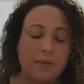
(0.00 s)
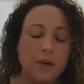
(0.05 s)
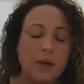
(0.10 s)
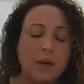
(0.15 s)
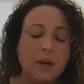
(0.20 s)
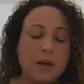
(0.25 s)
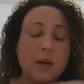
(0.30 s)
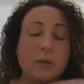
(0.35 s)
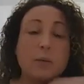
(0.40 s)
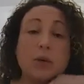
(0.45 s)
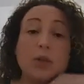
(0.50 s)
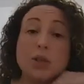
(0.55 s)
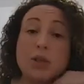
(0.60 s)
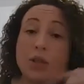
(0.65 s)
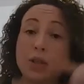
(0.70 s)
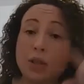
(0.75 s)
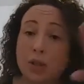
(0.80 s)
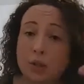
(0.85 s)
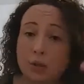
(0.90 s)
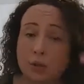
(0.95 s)
Number
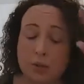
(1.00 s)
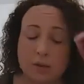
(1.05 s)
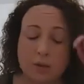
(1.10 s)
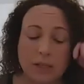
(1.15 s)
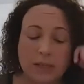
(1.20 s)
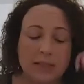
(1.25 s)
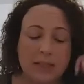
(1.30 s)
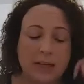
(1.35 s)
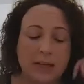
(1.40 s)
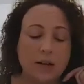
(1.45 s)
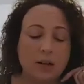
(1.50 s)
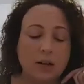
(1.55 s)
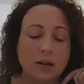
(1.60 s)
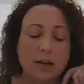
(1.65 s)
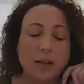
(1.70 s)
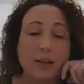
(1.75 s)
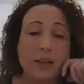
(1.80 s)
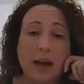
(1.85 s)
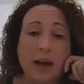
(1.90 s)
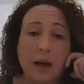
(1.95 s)
2, let's take a look
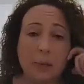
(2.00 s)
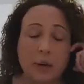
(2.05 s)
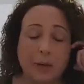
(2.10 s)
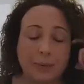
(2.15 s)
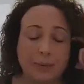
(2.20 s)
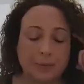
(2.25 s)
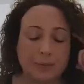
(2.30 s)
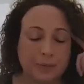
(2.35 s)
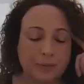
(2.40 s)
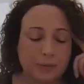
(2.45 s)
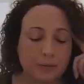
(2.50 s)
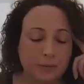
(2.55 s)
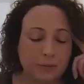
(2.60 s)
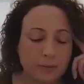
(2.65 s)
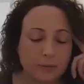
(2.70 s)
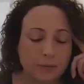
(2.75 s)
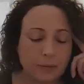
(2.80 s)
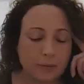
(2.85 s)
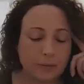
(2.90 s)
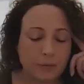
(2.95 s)
at that one.
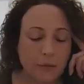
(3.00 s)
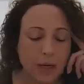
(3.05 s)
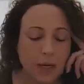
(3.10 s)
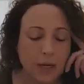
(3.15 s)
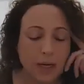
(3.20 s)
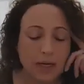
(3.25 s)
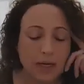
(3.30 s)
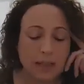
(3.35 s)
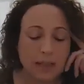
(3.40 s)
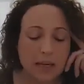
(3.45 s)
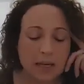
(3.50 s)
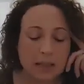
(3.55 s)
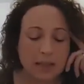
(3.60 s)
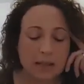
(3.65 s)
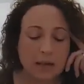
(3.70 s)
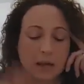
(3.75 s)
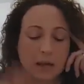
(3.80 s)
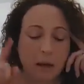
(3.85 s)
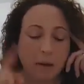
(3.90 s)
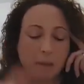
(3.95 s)
It says,
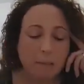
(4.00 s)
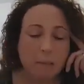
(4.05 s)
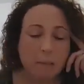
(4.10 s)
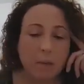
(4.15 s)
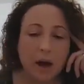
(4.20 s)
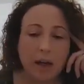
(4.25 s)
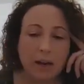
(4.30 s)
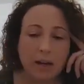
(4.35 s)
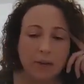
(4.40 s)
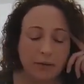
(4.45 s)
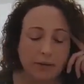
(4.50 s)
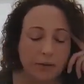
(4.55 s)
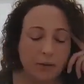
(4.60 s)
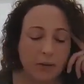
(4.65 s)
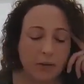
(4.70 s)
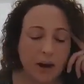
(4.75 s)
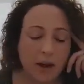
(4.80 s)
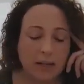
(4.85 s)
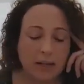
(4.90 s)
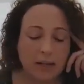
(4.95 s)
my
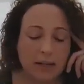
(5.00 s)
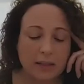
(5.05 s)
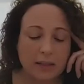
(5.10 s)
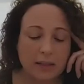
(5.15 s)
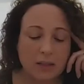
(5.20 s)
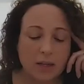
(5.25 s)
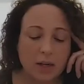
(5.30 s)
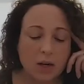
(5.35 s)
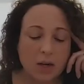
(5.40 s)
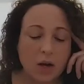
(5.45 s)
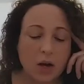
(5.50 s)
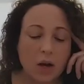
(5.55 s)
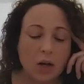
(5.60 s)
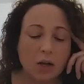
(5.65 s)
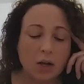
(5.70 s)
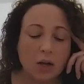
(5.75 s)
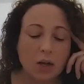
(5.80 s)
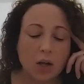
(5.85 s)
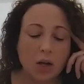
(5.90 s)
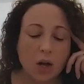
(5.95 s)
friends
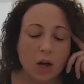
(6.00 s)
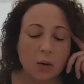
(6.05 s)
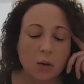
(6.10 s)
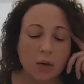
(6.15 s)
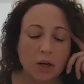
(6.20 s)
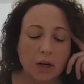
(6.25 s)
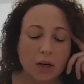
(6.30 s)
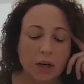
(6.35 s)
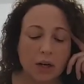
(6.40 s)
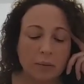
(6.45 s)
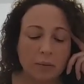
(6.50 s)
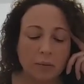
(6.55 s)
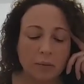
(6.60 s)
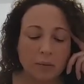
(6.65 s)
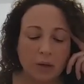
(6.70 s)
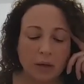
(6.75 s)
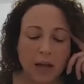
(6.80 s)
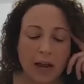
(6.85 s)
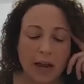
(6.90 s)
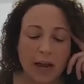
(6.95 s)
lowered
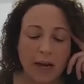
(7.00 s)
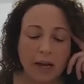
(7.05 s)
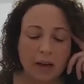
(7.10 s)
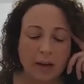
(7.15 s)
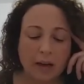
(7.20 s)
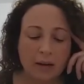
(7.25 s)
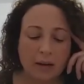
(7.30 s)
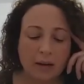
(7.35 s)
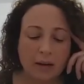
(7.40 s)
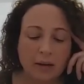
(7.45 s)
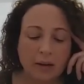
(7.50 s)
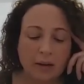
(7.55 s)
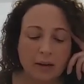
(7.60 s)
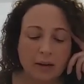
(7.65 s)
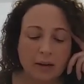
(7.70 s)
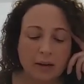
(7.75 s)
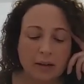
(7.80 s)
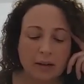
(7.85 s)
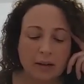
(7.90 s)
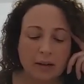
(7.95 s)
blank
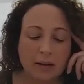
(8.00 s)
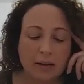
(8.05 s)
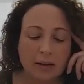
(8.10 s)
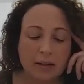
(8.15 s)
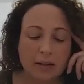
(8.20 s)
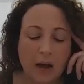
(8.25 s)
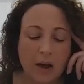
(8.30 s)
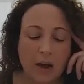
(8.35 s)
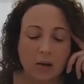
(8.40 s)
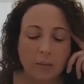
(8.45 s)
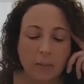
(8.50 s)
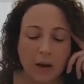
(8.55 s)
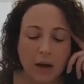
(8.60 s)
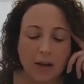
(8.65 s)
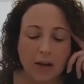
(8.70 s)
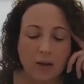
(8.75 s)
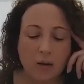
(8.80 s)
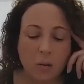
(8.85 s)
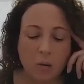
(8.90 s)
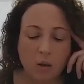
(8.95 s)
down by
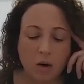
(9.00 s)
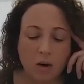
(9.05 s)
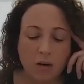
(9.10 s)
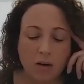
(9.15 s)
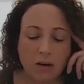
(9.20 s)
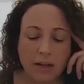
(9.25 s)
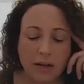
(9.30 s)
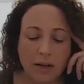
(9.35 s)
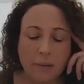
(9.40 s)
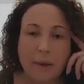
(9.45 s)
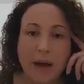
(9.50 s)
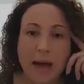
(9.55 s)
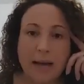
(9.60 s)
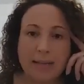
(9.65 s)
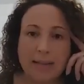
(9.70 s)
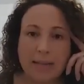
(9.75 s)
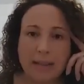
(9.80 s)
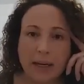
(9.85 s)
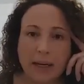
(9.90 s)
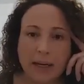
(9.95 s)
the wall in a
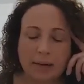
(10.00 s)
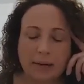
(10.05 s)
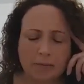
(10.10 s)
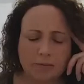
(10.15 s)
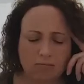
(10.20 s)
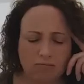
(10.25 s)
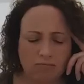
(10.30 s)
basket.